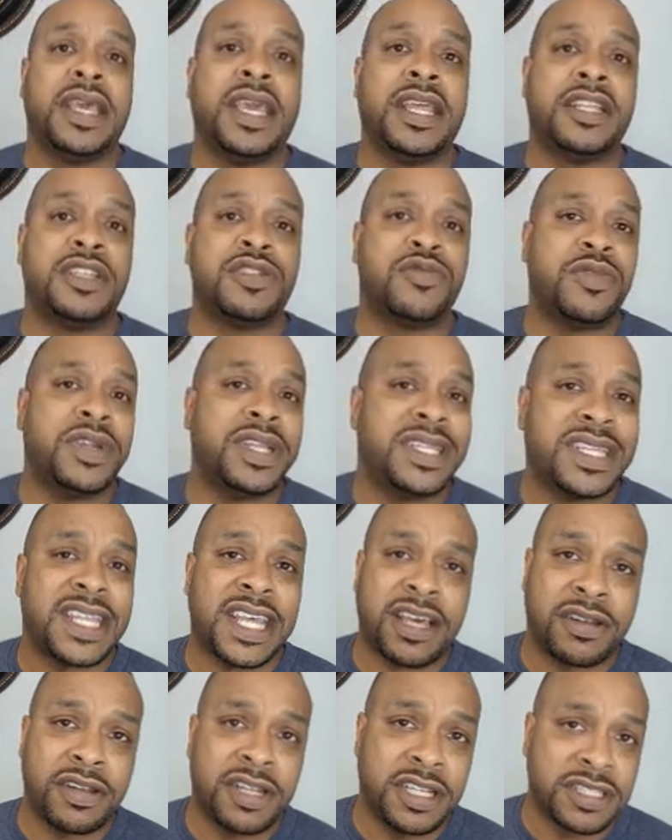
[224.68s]
And it's written
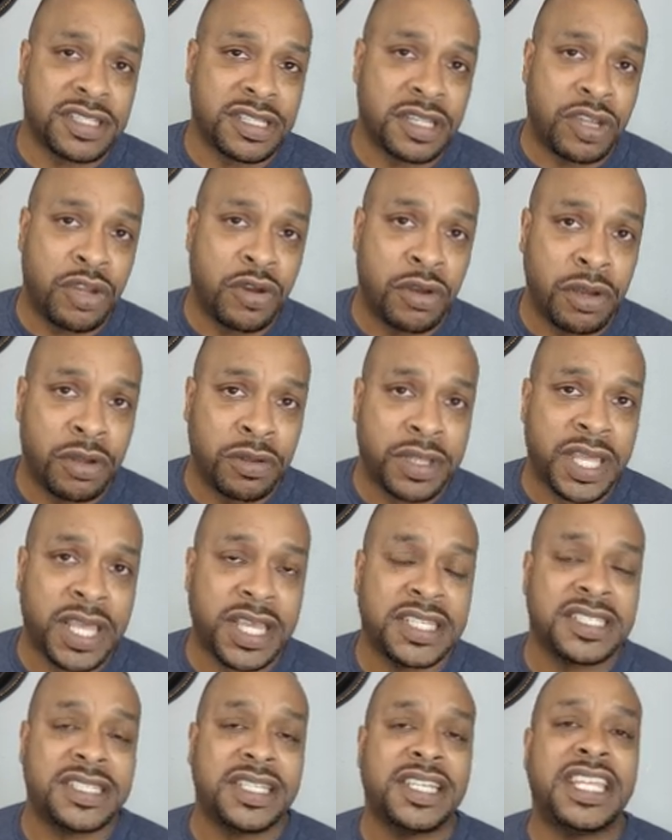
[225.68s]
down in a secure
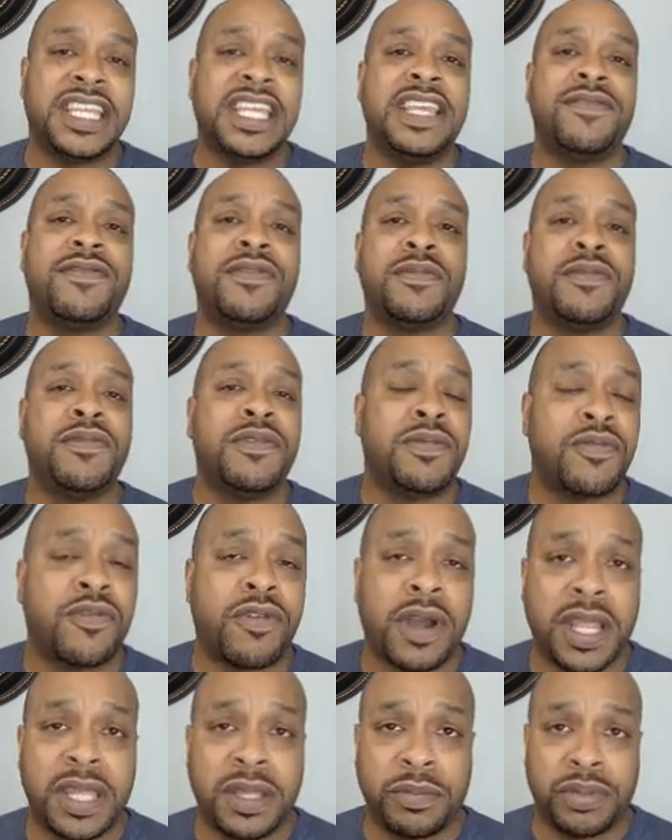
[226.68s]
location even
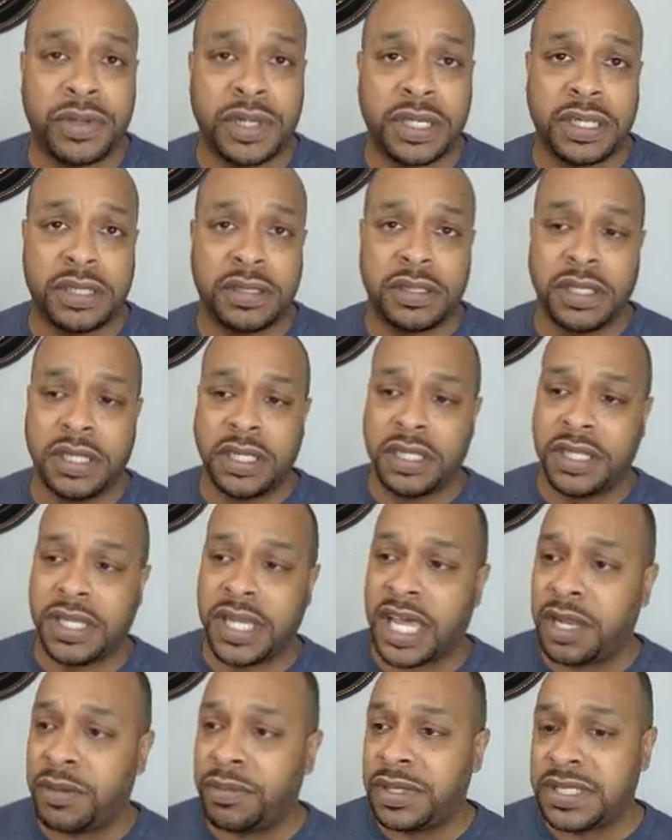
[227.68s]
before I input it.
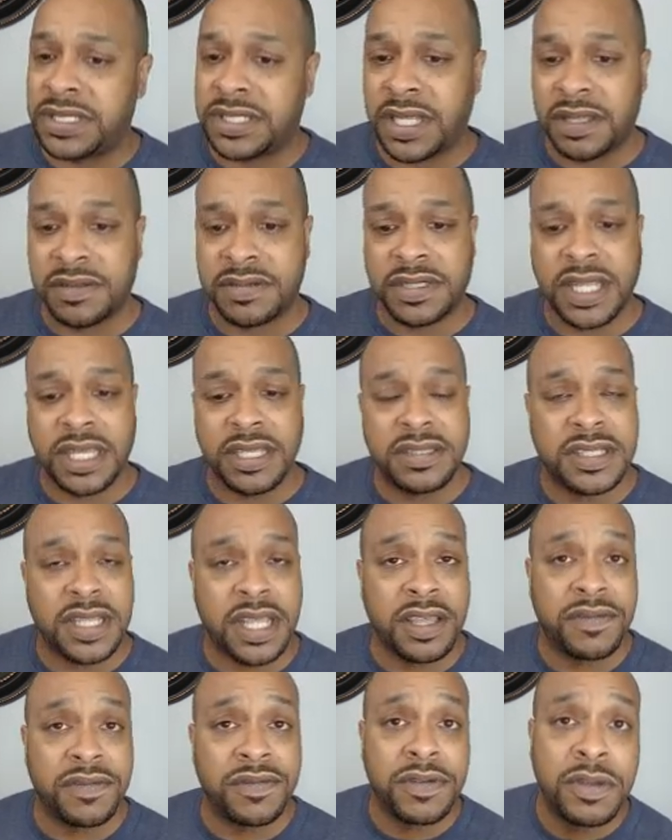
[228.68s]
You got to be safe. Stay
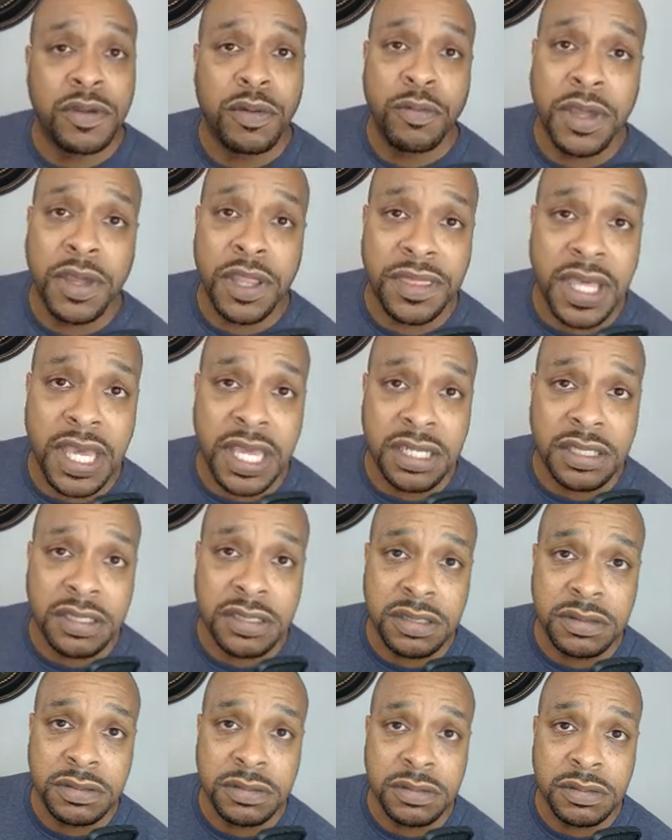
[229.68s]
safe with
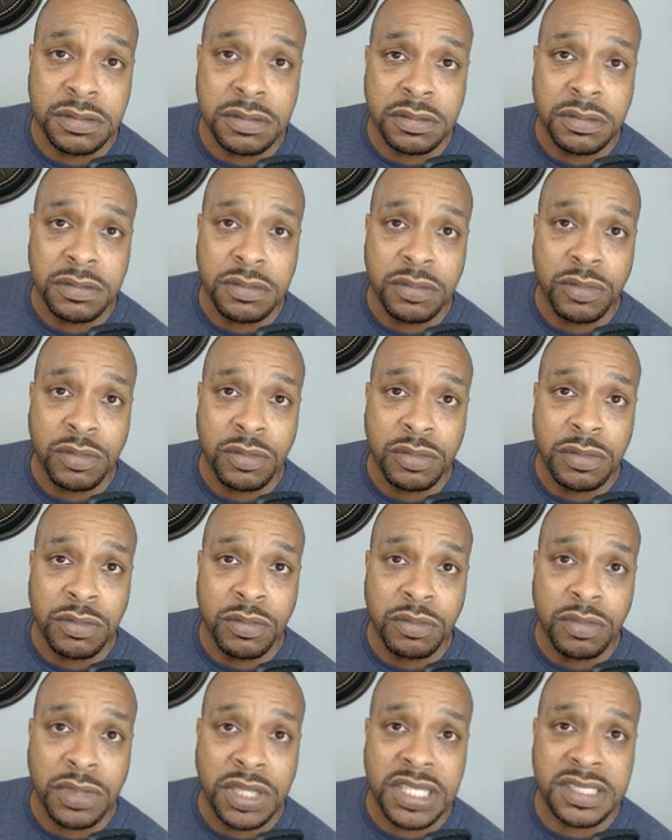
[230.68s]
that.
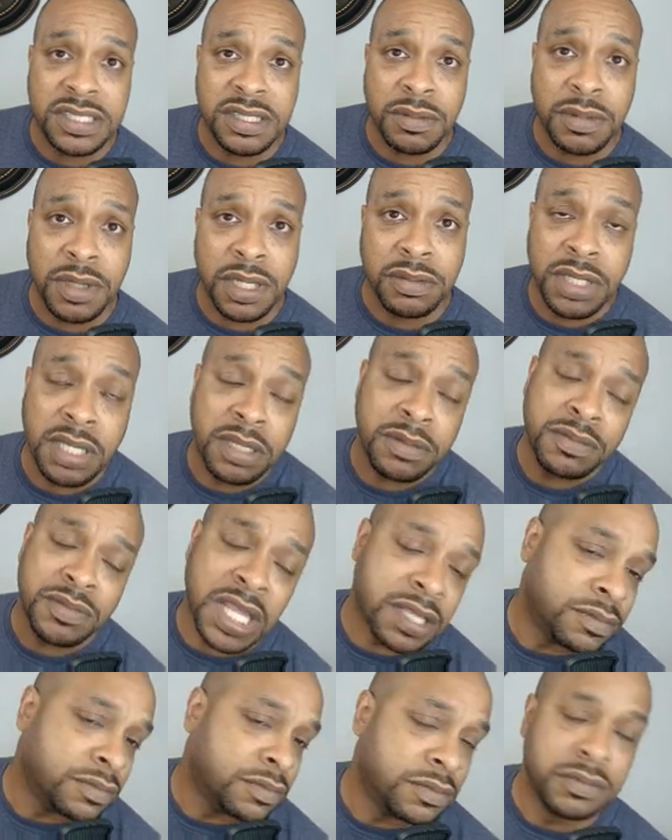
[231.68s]
But these are not. Yeah.
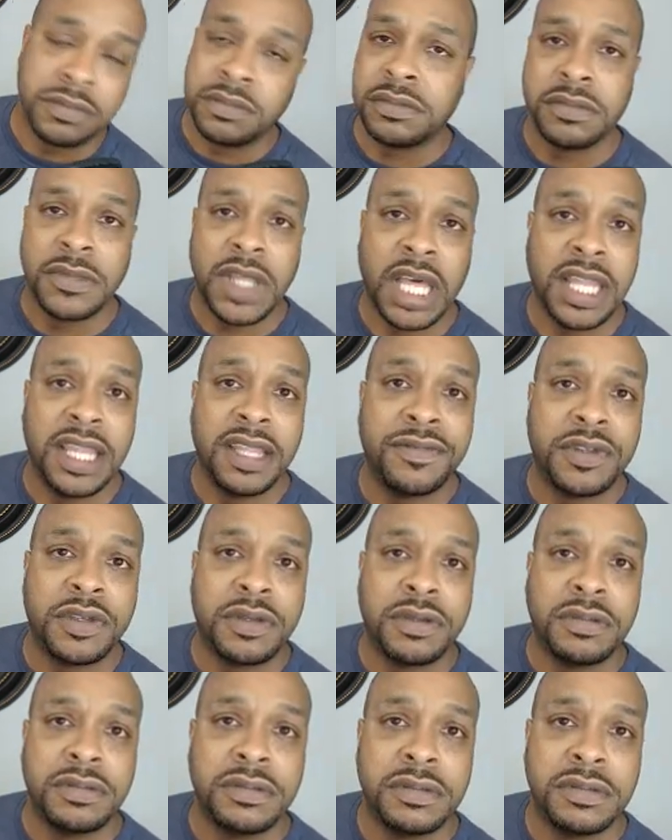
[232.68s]
Hey, I love
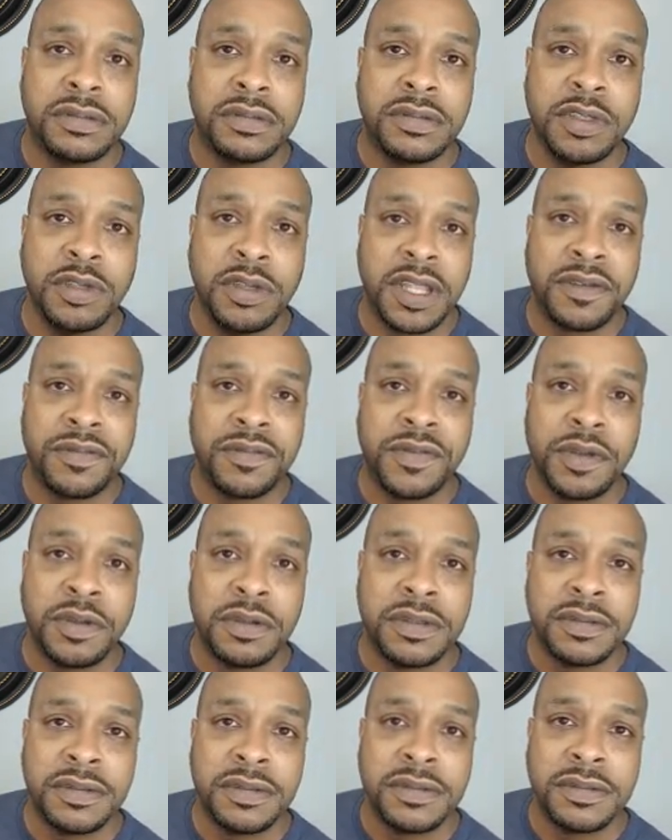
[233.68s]
you. You love
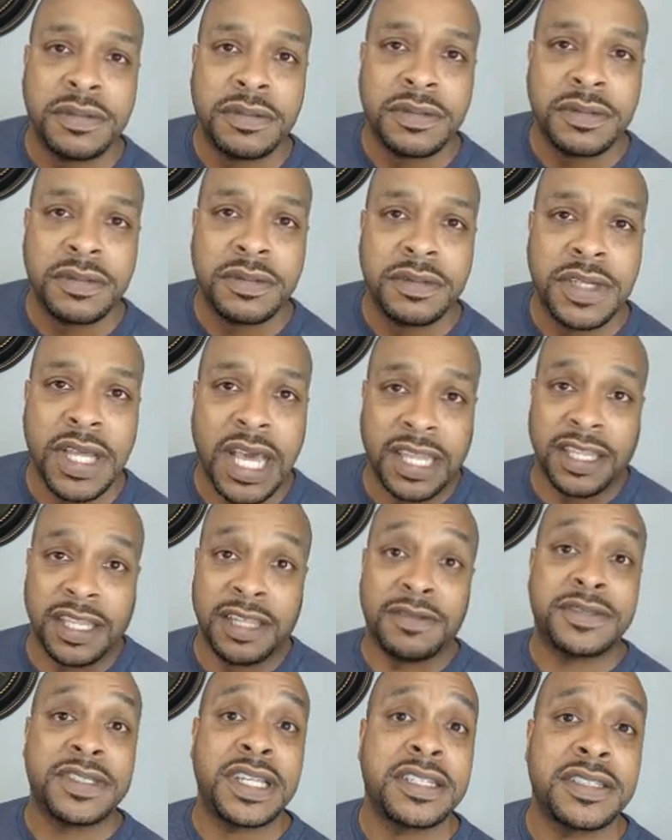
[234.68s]
you. God
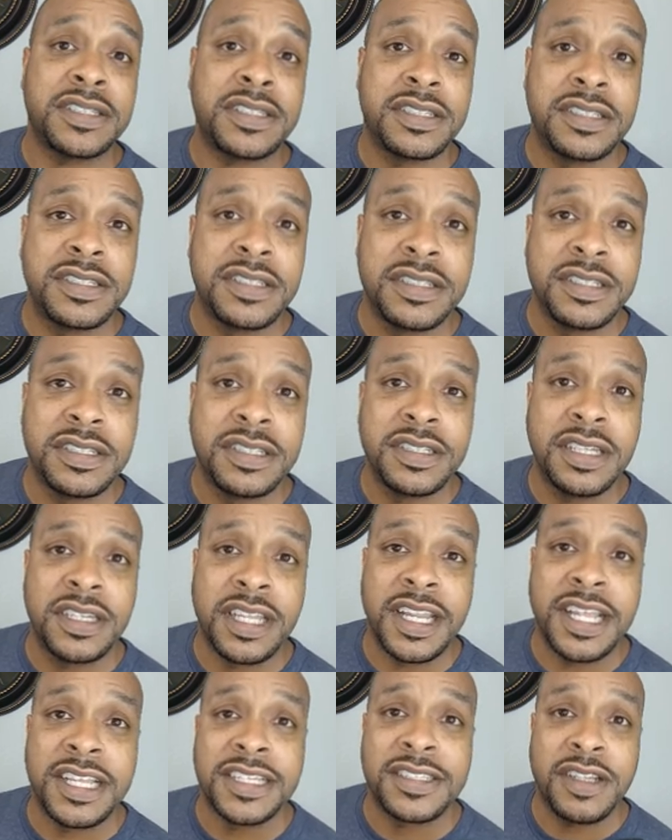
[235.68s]
loves us.
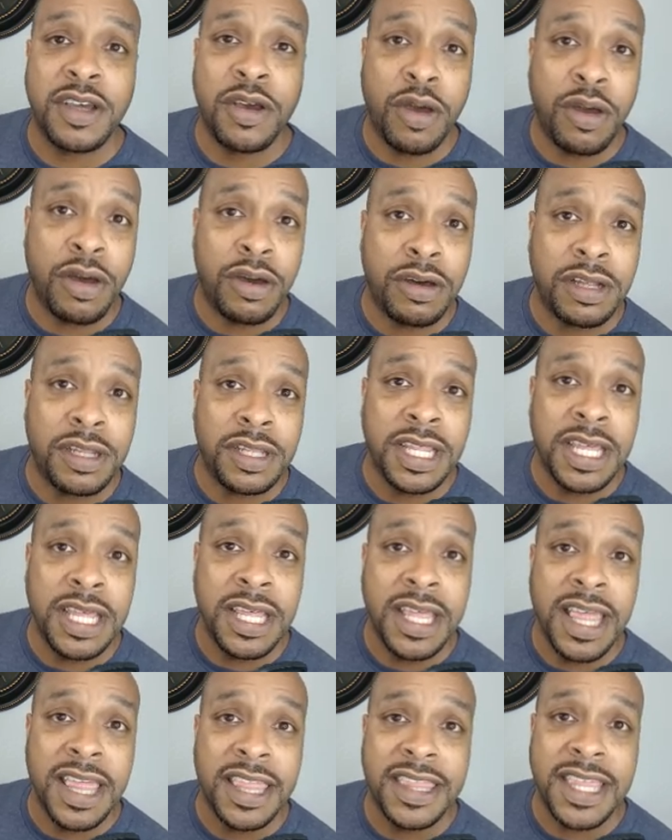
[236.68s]
And that's all
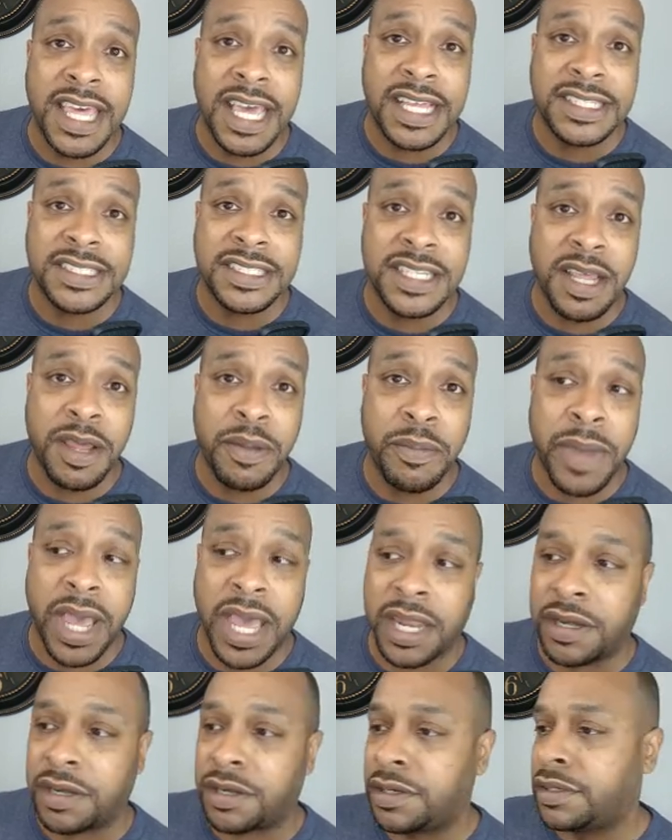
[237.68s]
that
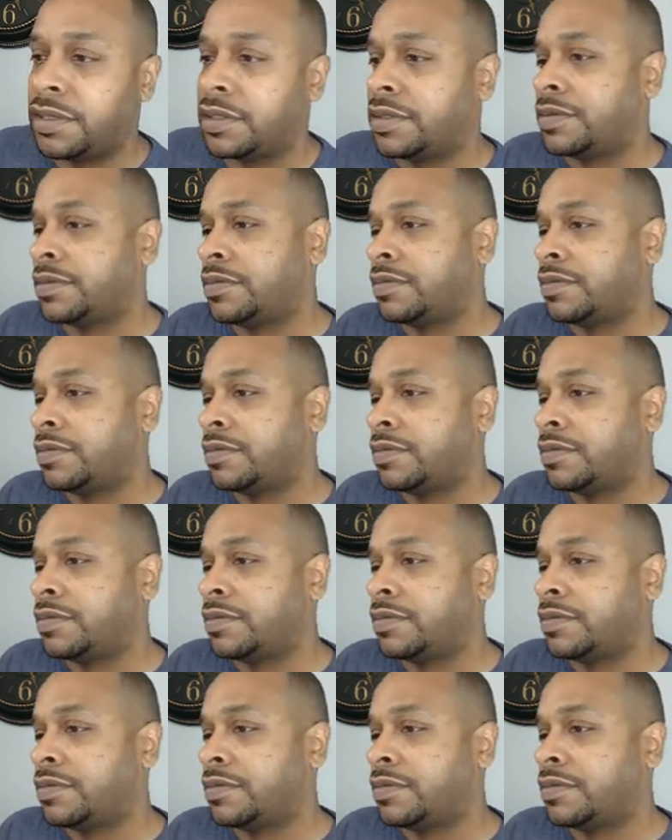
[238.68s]
matters.